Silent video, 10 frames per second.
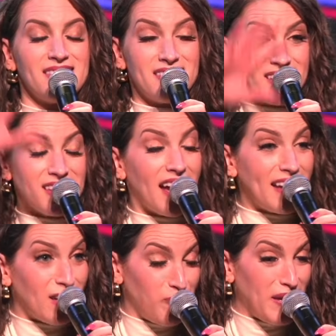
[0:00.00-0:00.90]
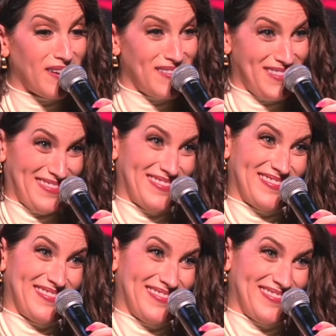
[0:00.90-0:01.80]
The light appeared.
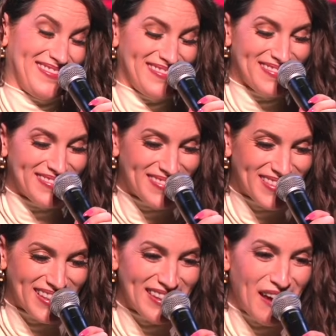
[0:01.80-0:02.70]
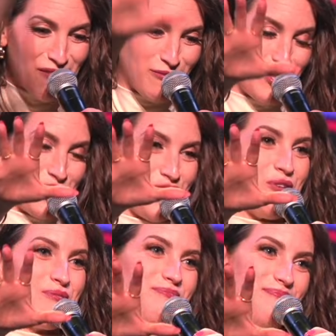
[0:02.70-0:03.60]
The love was
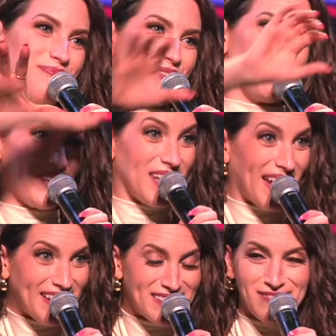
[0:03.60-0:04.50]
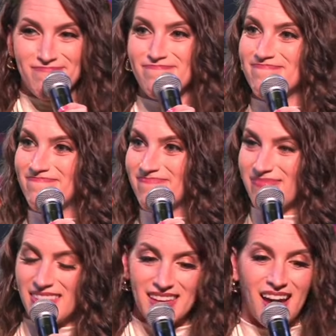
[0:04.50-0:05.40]
shown through the light,
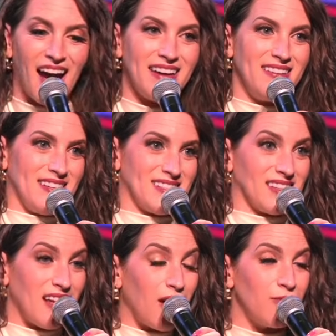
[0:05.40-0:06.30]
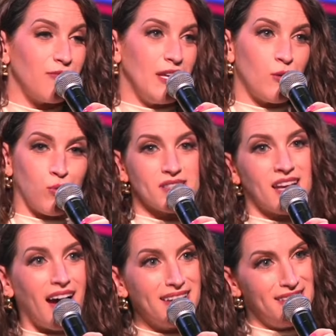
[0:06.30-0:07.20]
the kindness. Love equals
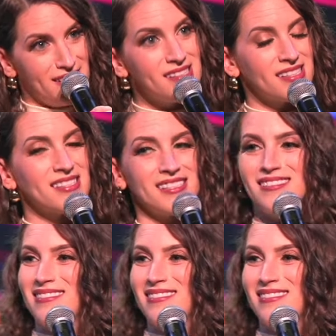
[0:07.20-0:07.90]
kindness,